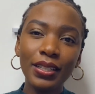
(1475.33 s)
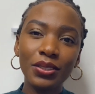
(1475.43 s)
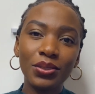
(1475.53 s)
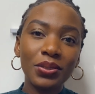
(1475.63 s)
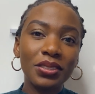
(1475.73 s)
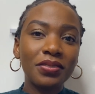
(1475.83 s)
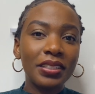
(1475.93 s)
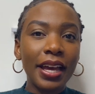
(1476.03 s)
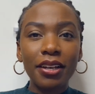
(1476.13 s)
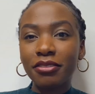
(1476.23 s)
You don't even
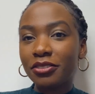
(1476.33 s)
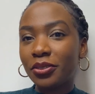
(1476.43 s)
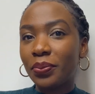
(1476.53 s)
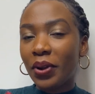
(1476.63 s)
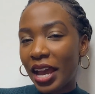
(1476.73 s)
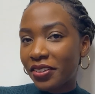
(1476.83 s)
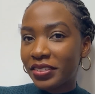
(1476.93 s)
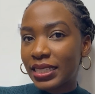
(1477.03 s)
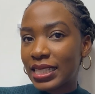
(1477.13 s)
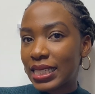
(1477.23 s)
have your
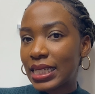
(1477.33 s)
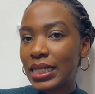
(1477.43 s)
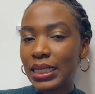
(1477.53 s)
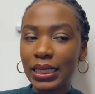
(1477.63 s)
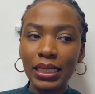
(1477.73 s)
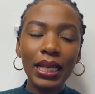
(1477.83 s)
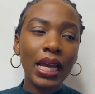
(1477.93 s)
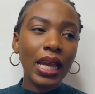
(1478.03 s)
privacy.